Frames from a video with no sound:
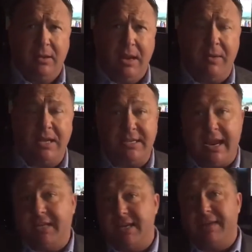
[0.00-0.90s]
And when I say
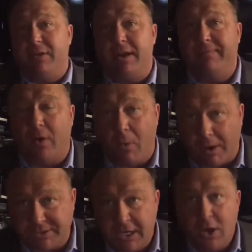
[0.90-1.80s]
hey, it's not even on
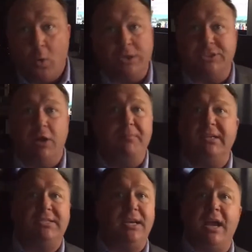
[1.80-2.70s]
InfoWars, we're so
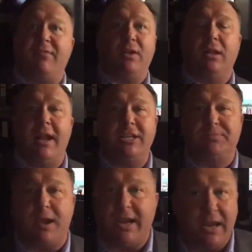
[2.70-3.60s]
busy covering the latest
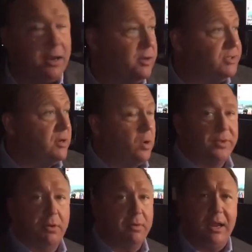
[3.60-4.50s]
breaking news in
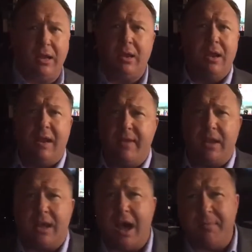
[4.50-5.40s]
North Korea and the
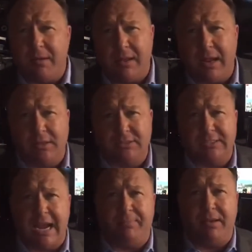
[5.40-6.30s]
economy, everything else that's
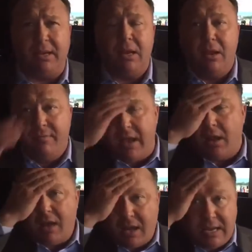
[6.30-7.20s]
happening, that a
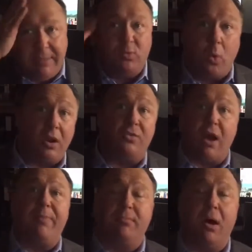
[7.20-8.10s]
lot of times we're going to
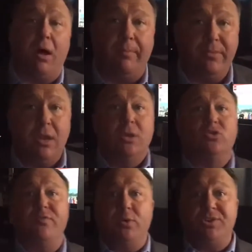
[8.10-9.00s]
drop the ball.
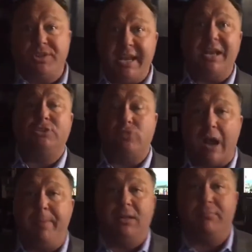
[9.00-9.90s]
So if you see us
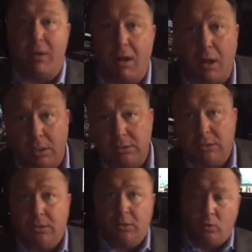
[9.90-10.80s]
dropping the ball,
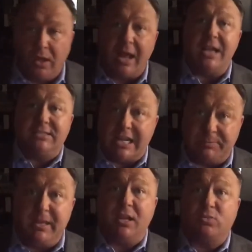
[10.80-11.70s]
Realize that's
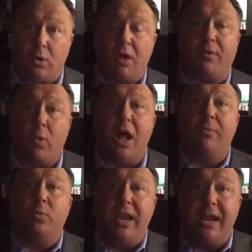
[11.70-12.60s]
because we're
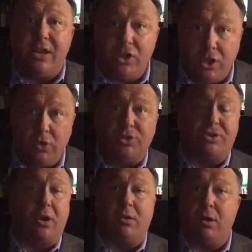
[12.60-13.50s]
overwhelmed. We need you to
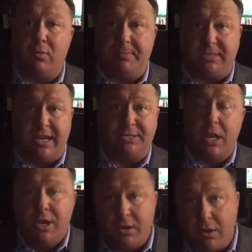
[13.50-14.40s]
start your own websites,
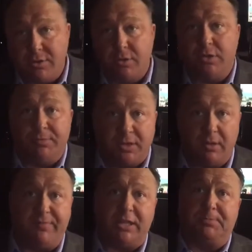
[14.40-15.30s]
your own YouTubes, your
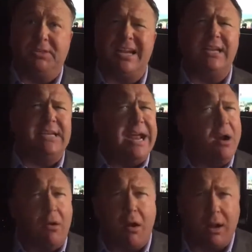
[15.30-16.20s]
own Facebooks, and take
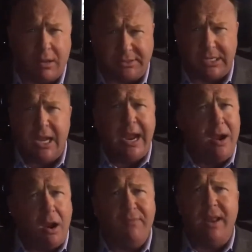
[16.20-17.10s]
our articles and
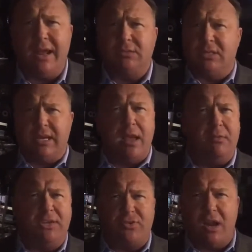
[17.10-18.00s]
our videos that the
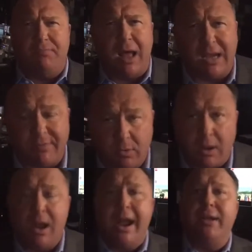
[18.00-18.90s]
enemy's trying to block
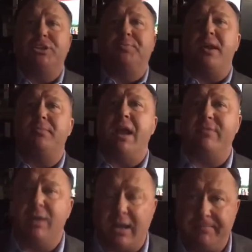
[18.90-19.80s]
everywhere and spread them to
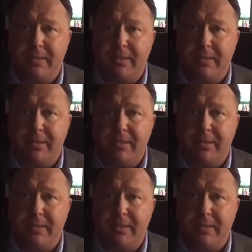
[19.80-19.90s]
everybody.